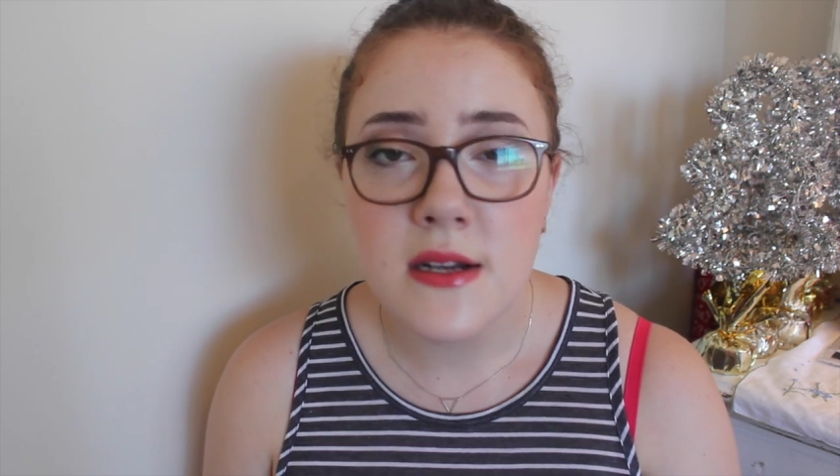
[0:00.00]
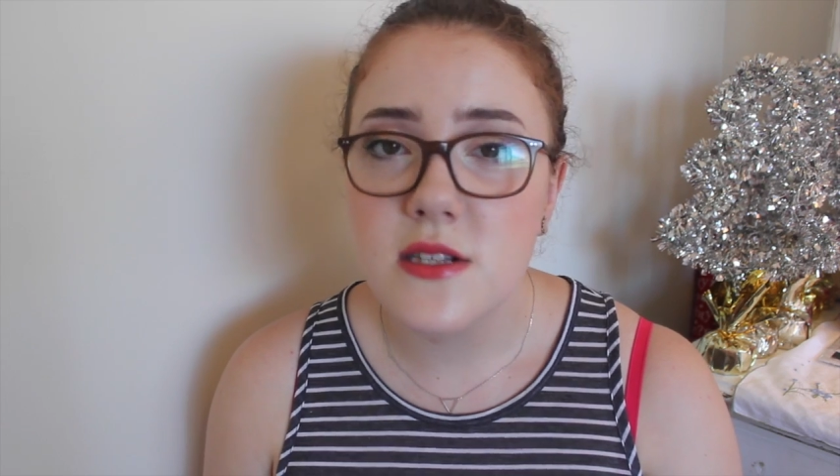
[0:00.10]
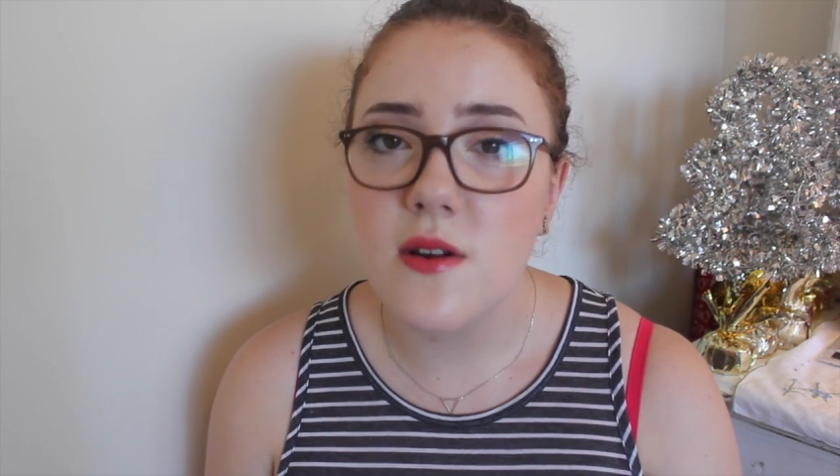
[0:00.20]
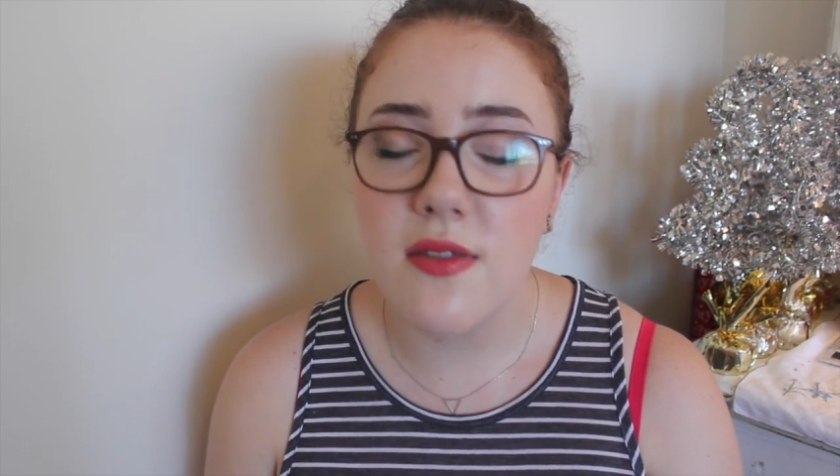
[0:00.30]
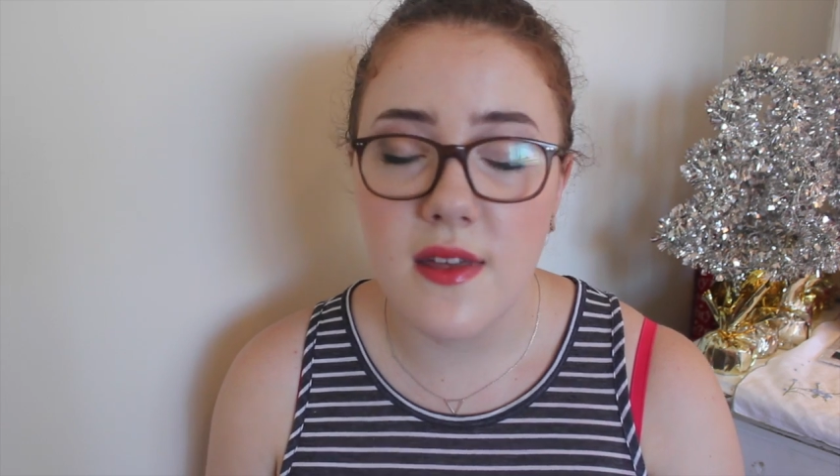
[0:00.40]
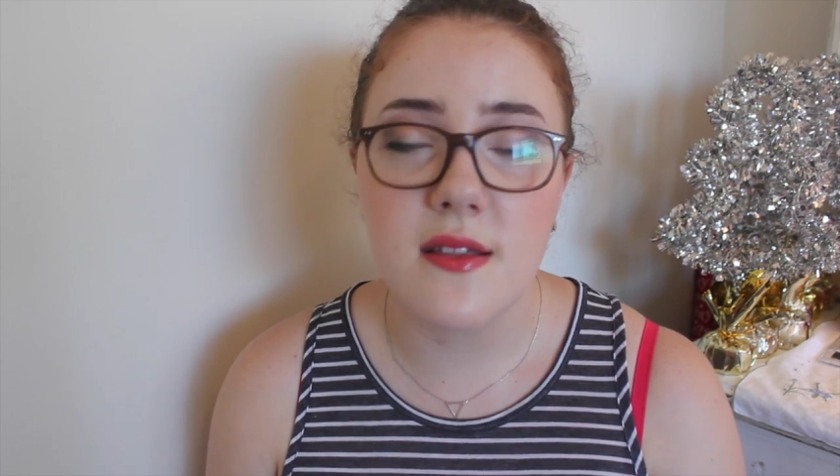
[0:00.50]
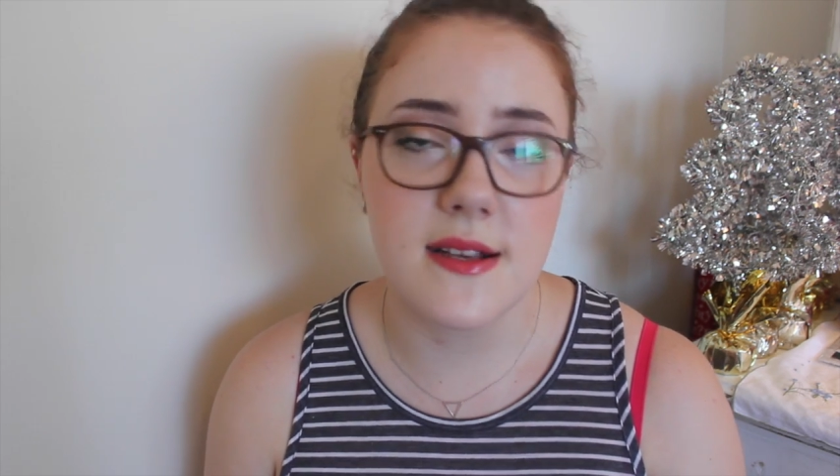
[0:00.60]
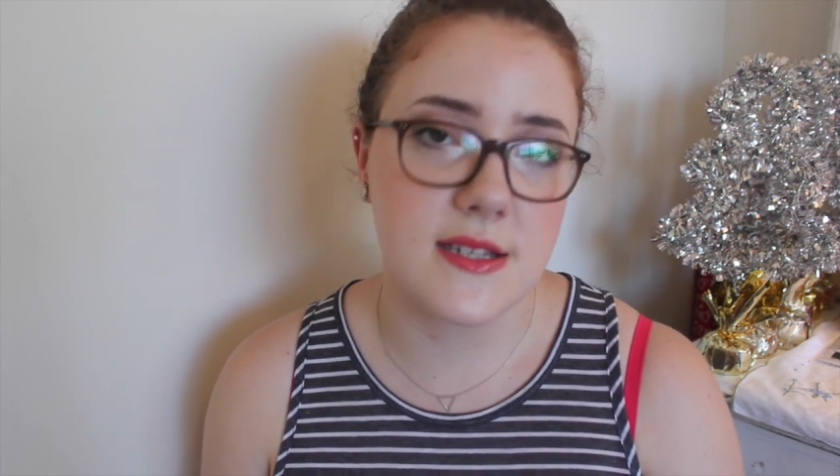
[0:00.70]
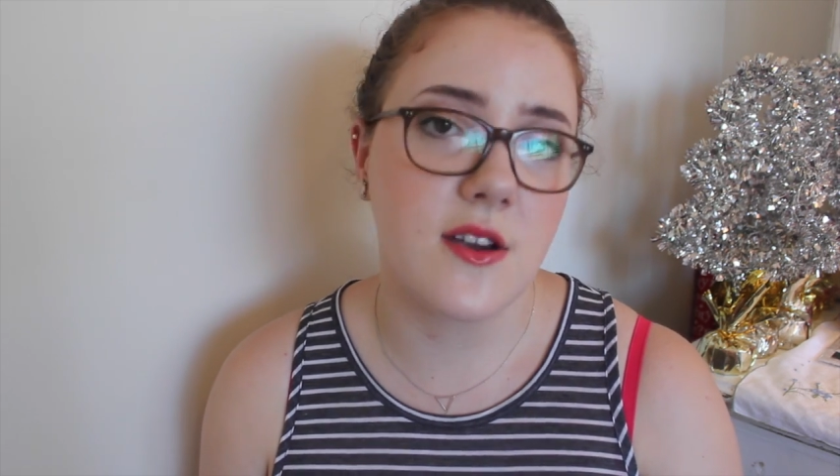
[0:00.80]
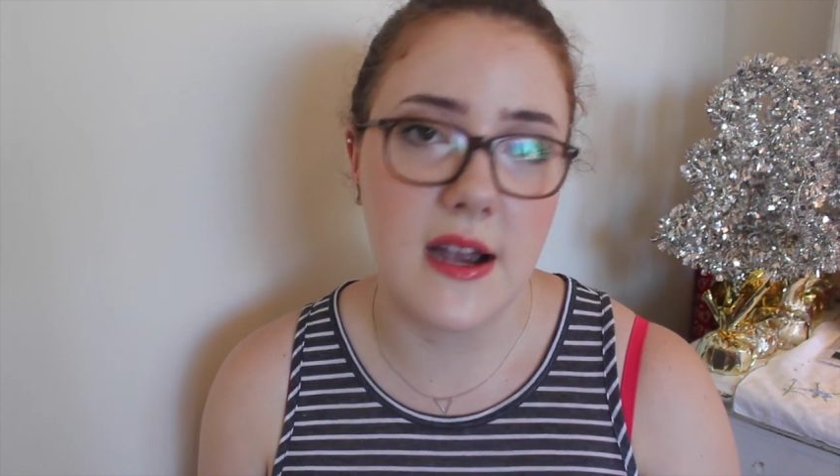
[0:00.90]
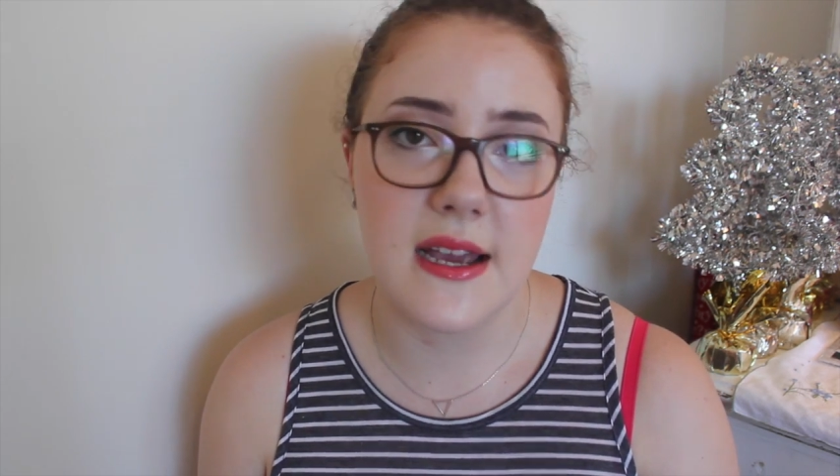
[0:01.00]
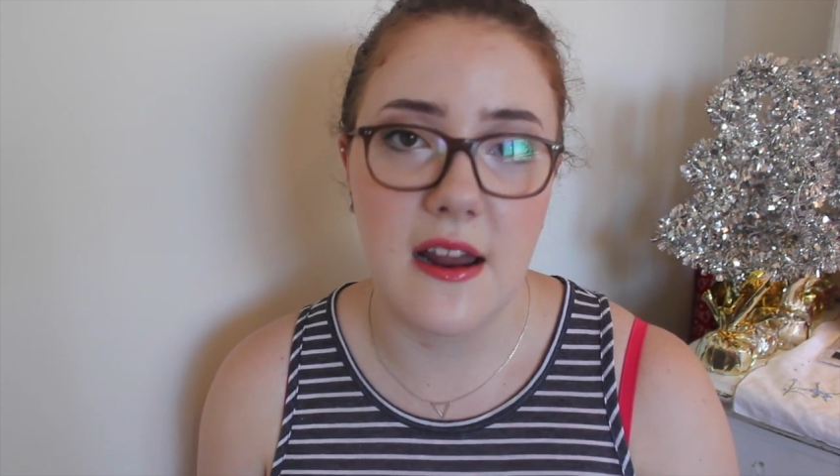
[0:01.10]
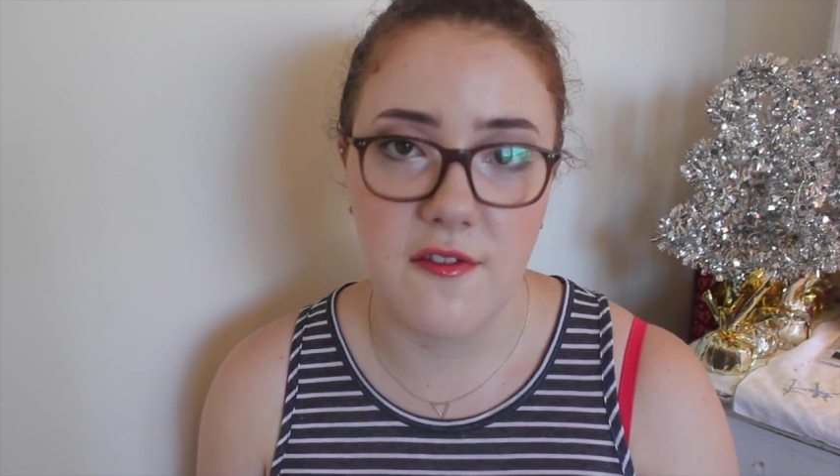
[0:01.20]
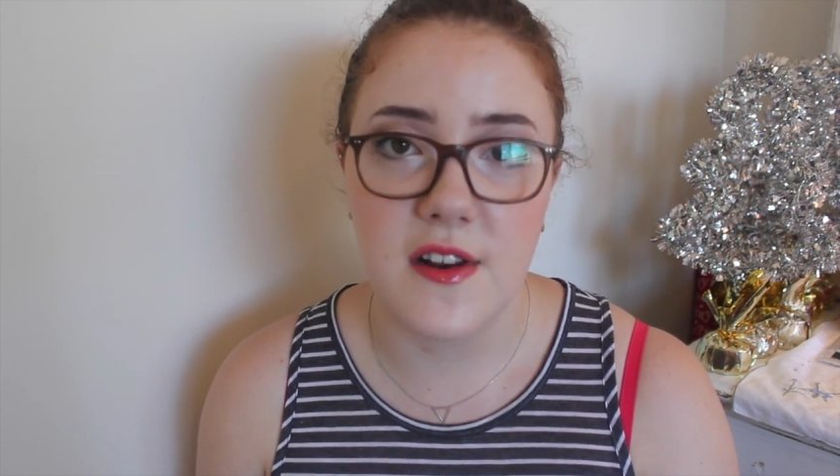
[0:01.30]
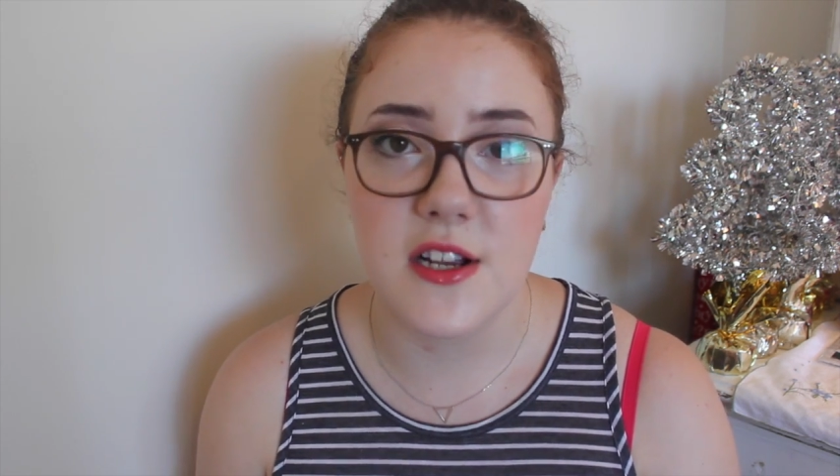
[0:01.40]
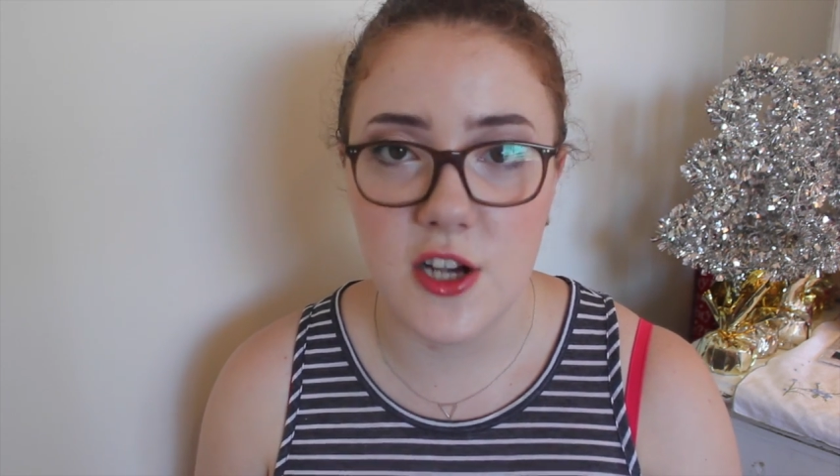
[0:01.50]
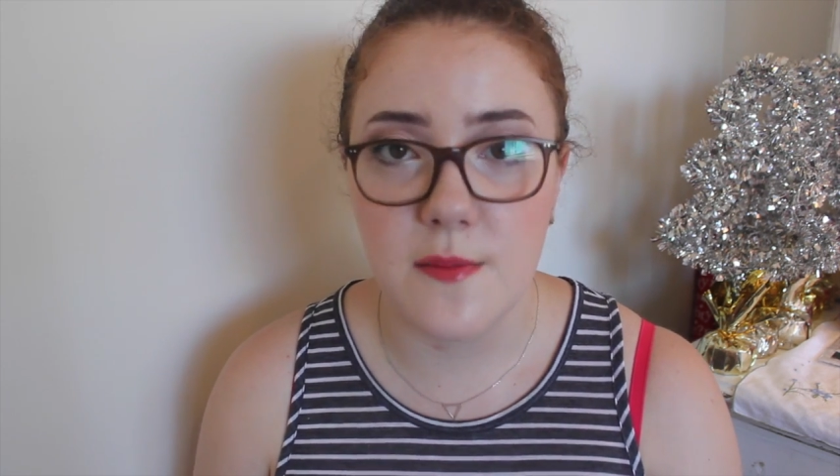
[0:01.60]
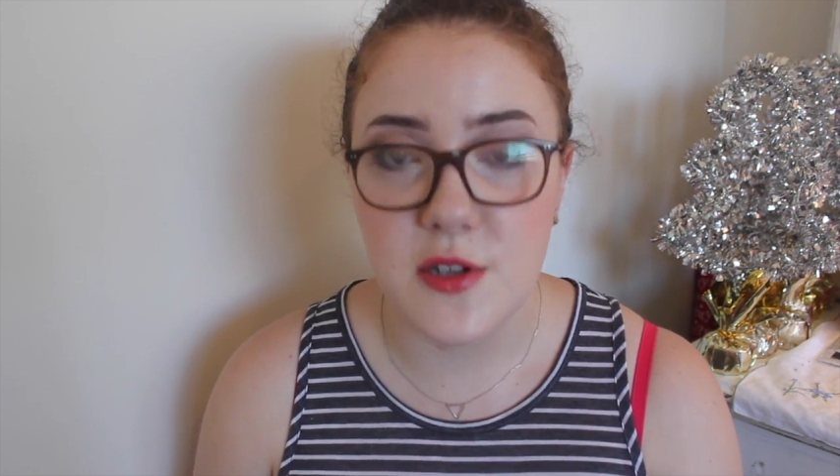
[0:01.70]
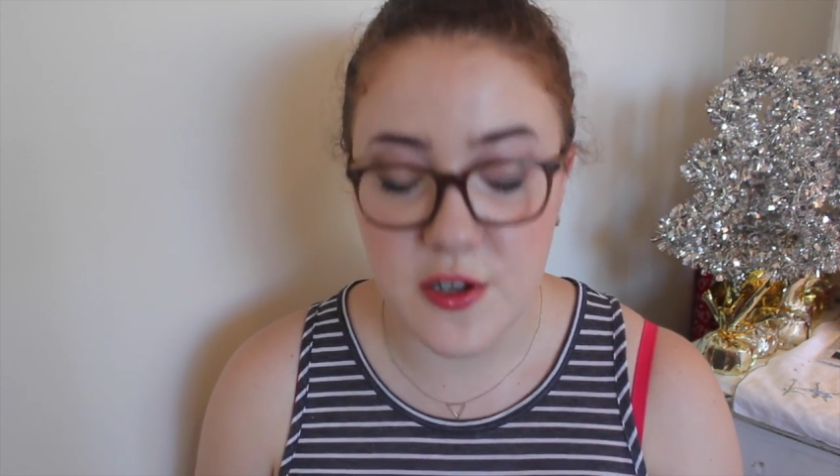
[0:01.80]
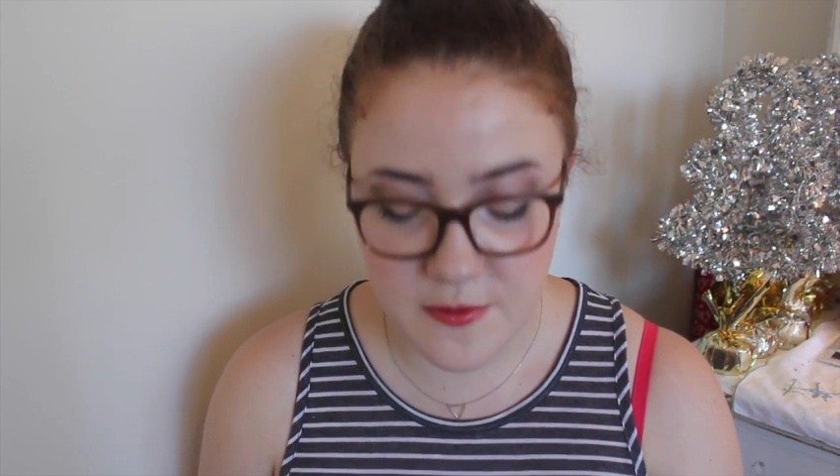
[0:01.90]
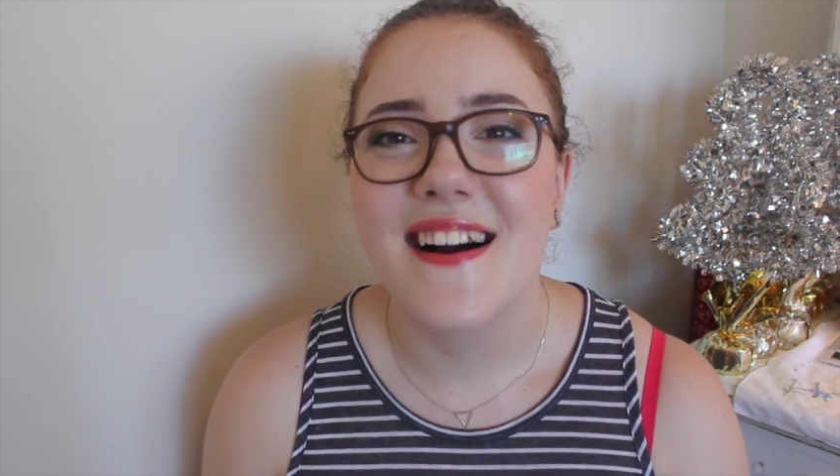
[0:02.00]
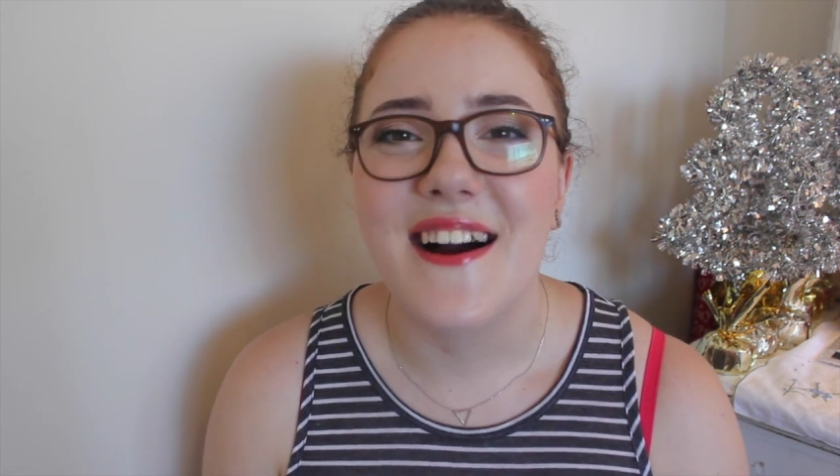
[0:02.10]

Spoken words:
so I think this year I can finish up 2.